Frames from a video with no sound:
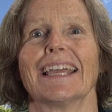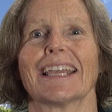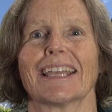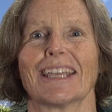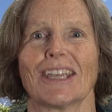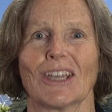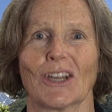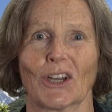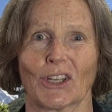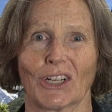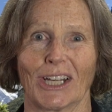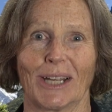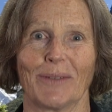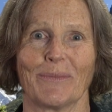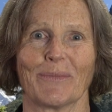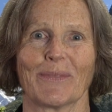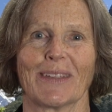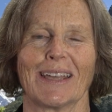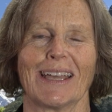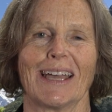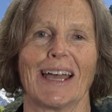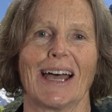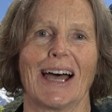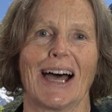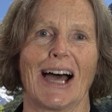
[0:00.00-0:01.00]
Kia ora.
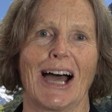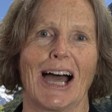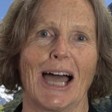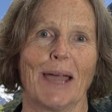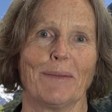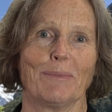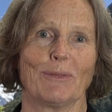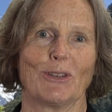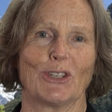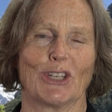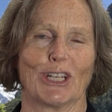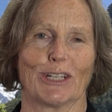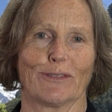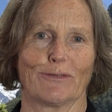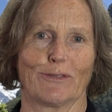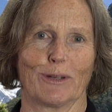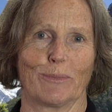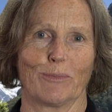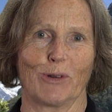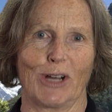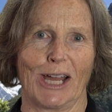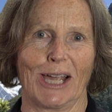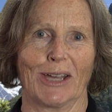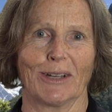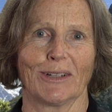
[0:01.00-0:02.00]
I'm Jennifer
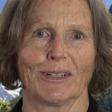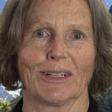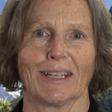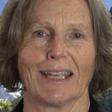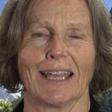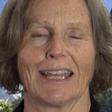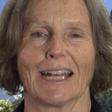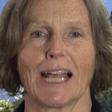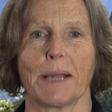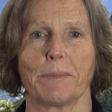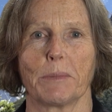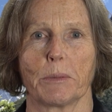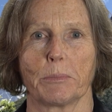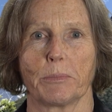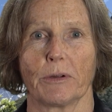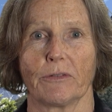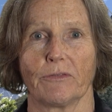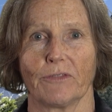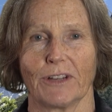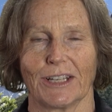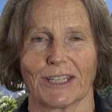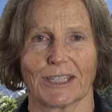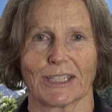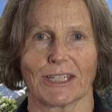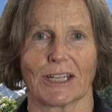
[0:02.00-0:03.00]
Brown and I'm a
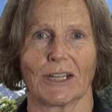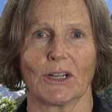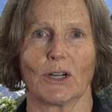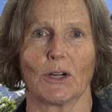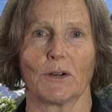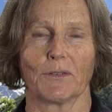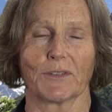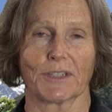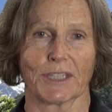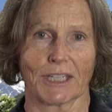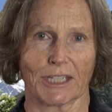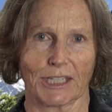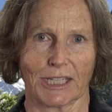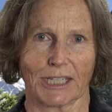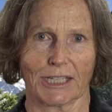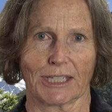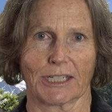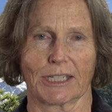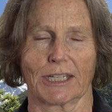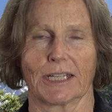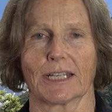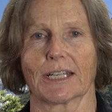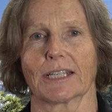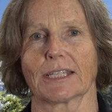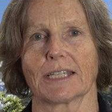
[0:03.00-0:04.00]
Professor of
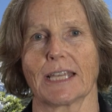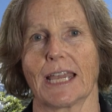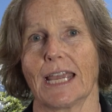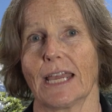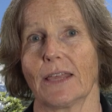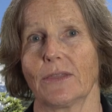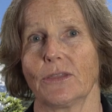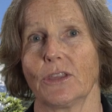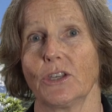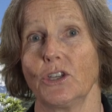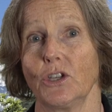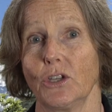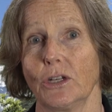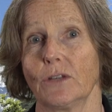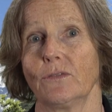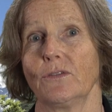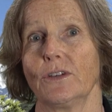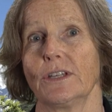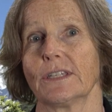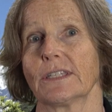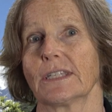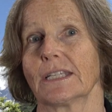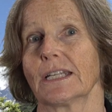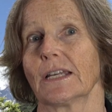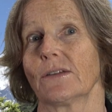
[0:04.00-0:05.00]
Statistics at the
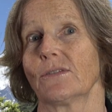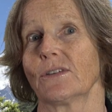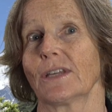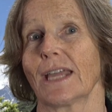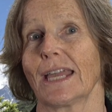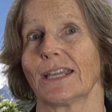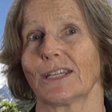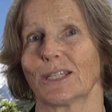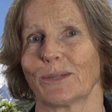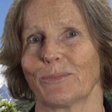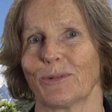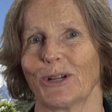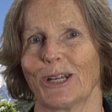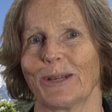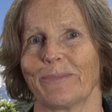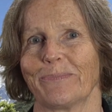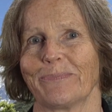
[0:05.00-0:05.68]
University of Canterbury.